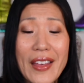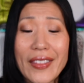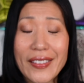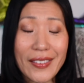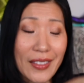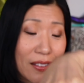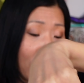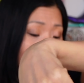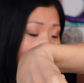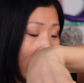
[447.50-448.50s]
That's all
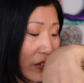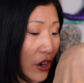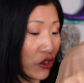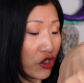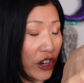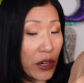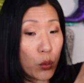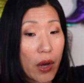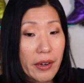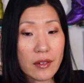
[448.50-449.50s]
you get. It's called shade
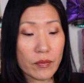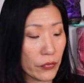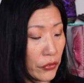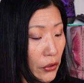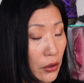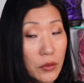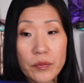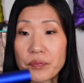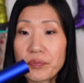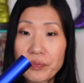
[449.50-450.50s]
1. So
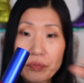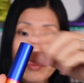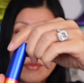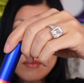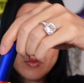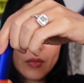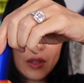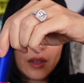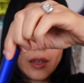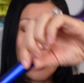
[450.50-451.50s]

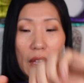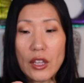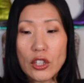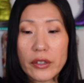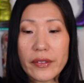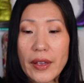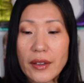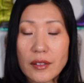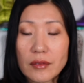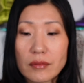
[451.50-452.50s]
it looks like,